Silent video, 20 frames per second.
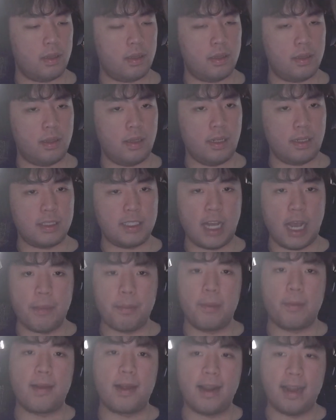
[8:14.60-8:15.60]
the type
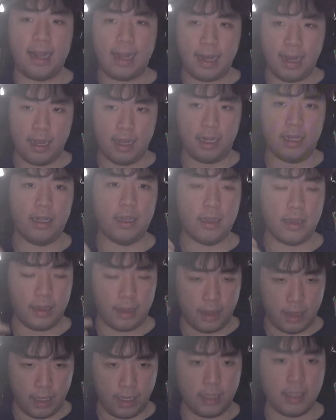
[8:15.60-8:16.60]
of client
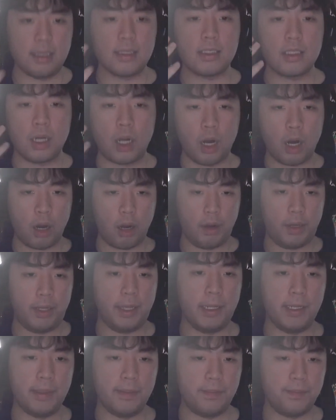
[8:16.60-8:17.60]
they
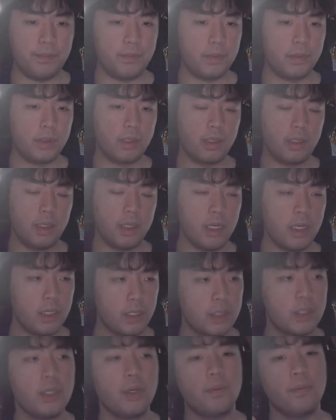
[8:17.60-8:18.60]
target.
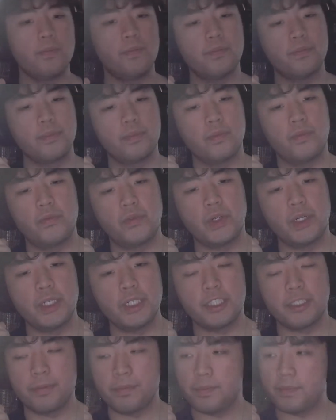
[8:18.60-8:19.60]
So first